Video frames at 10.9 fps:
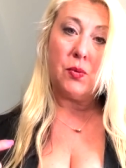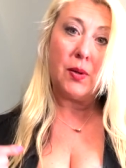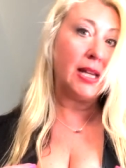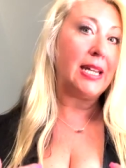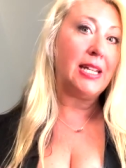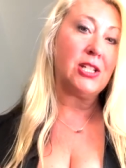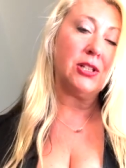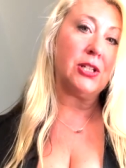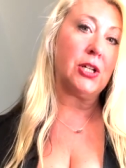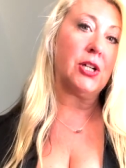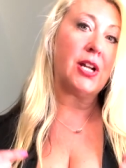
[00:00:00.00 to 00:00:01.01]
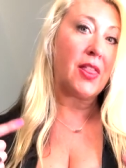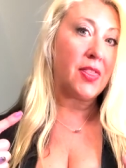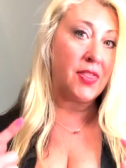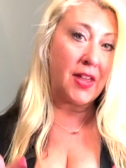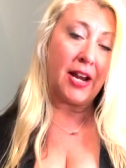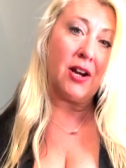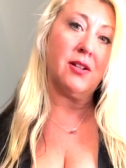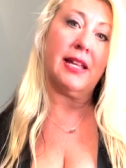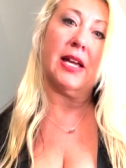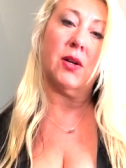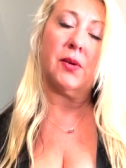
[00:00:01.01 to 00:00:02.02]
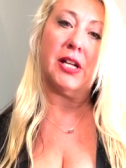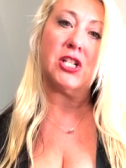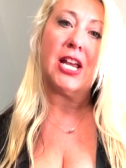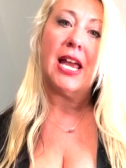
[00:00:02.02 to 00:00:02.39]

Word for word: We need to learn their language